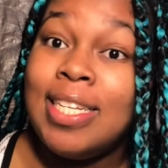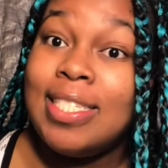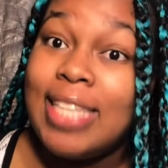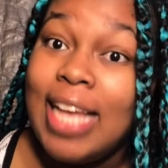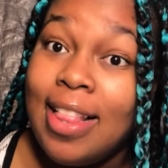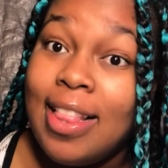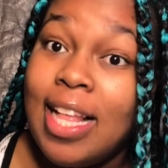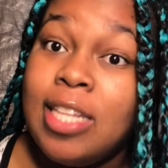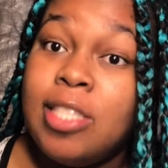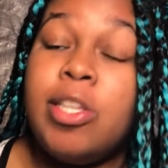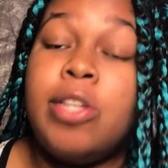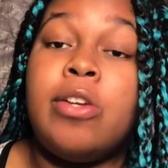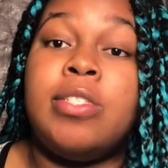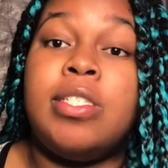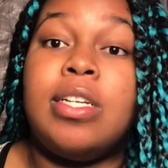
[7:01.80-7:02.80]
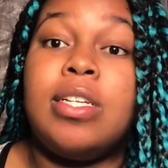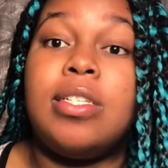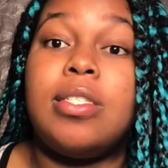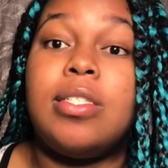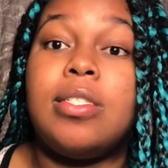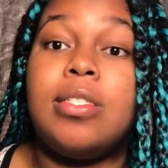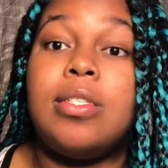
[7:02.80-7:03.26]
to say things that are
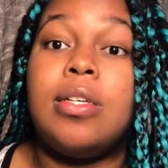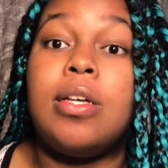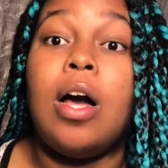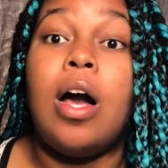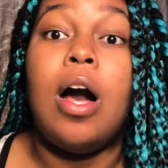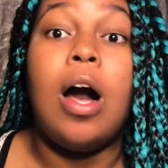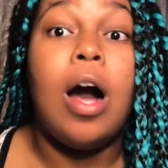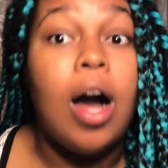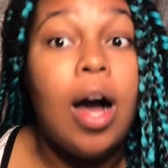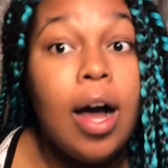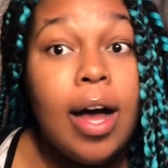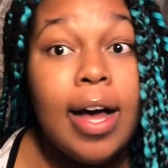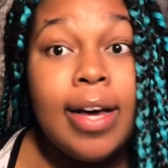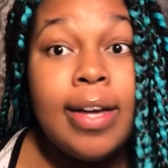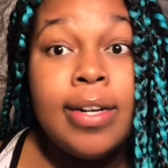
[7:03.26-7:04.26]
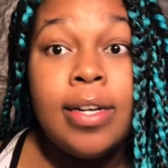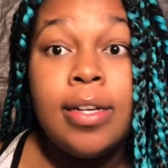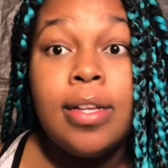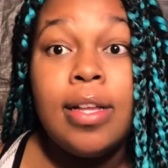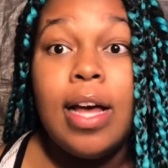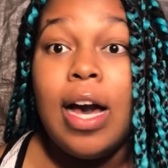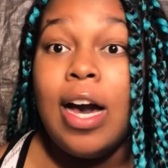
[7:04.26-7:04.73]
just odd,
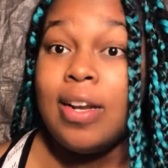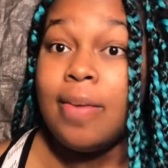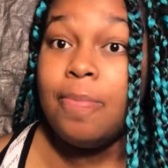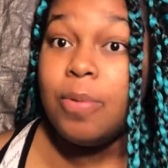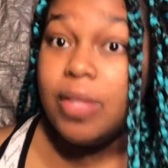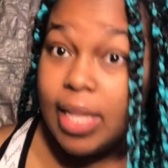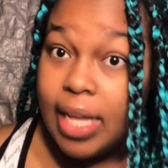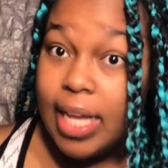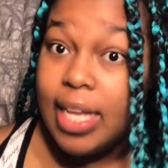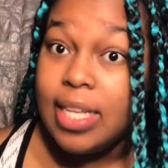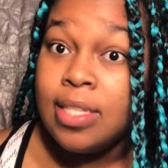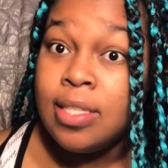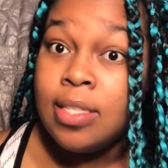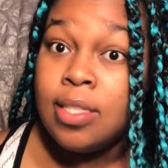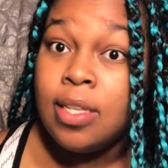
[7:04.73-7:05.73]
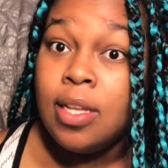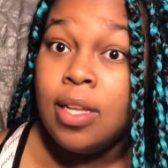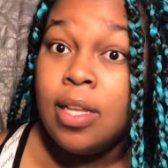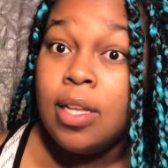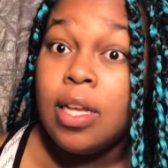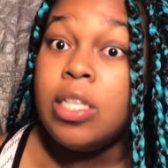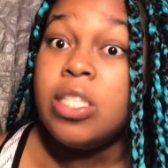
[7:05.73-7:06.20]
out of place,
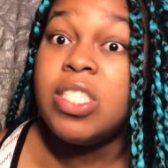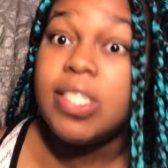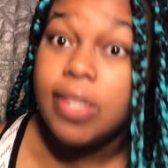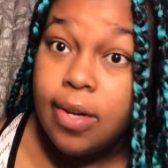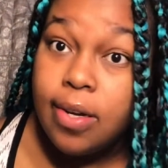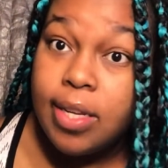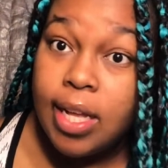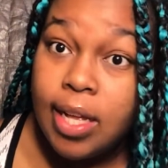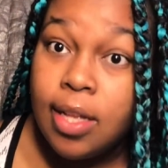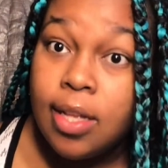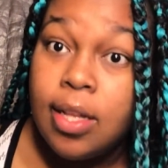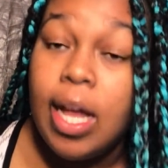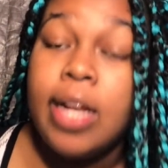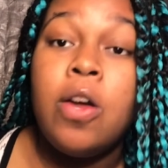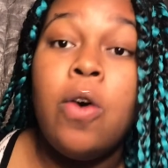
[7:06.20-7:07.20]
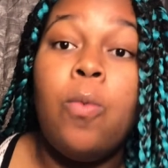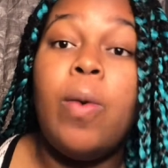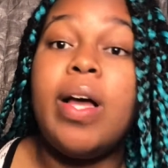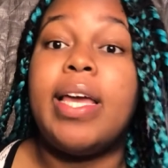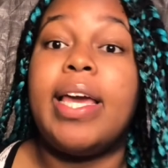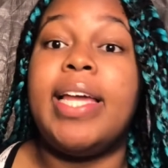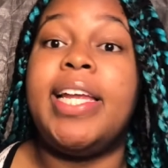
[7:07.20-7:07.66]
concerning. I know
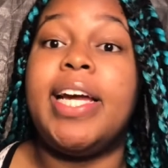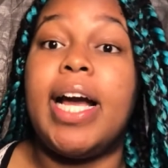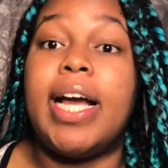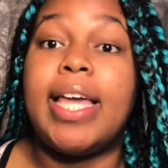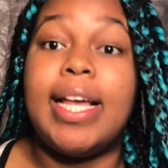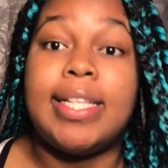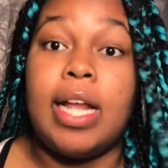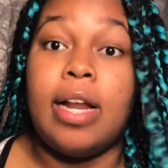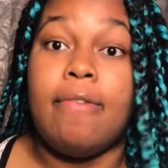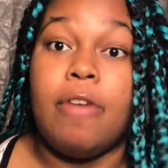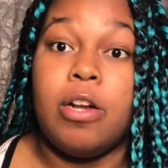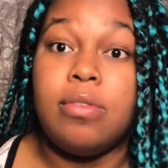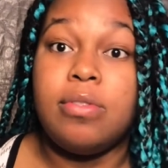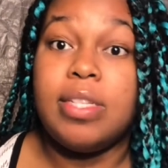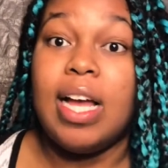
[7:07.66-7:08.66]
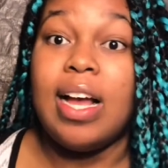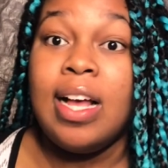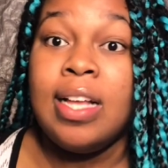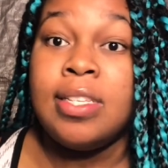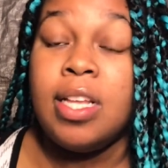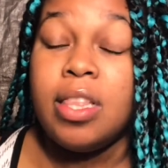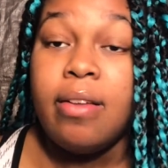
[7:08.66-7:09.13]
one kid, he got kicked out of our group chat
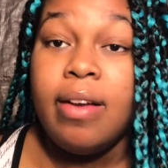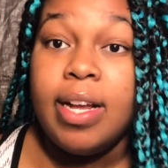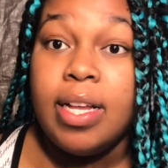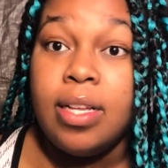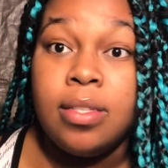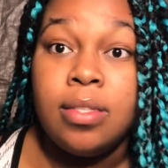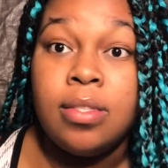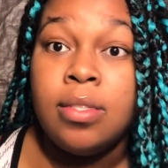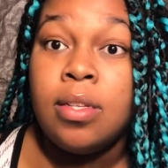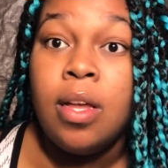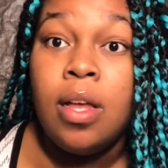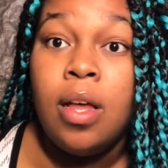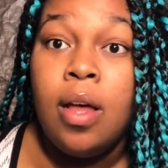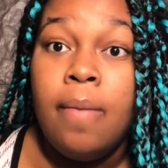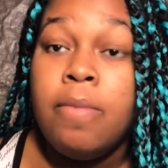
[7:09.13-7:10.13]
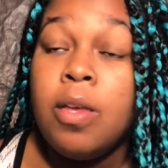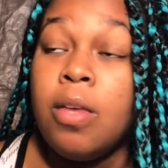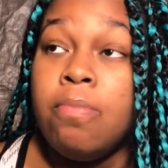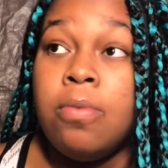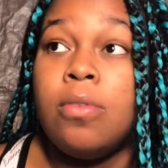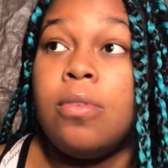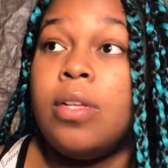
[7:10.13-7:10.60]
because he threatened
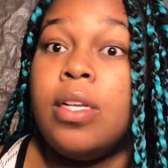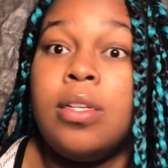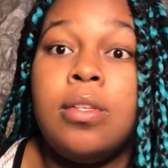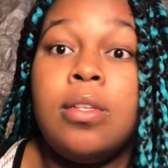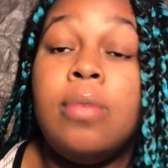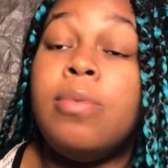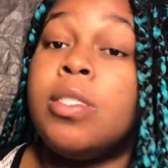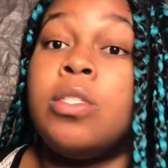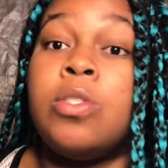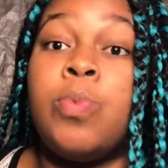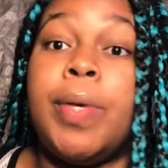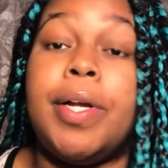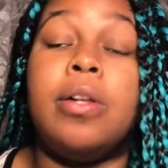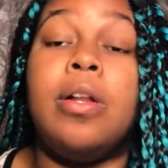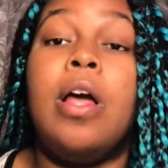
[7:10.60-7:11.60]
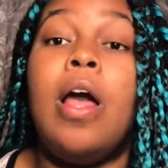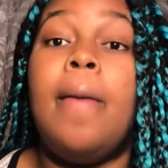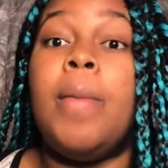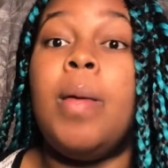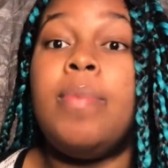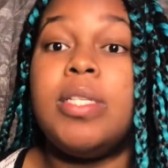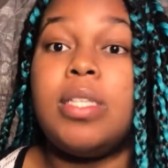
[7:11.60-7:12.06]
people, and it was just weird.
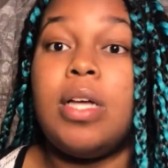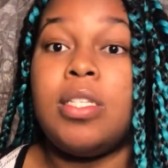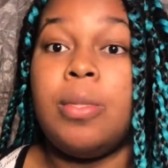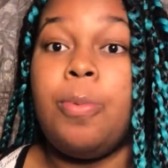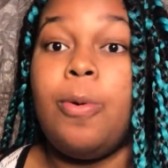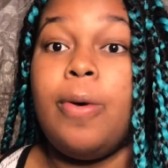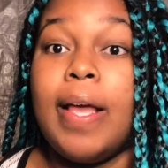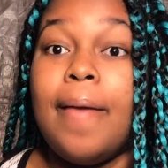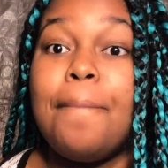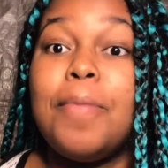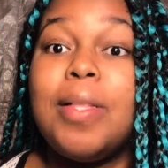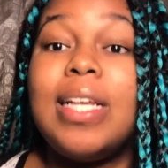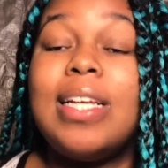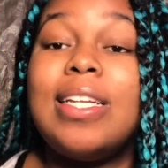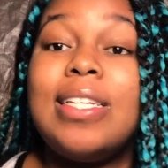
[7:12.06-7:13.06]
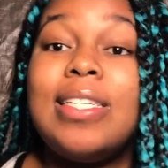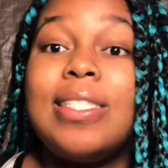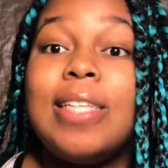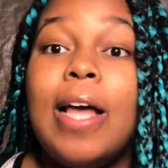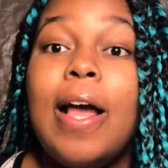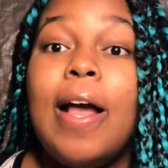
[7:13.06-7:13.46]
But besides the point, please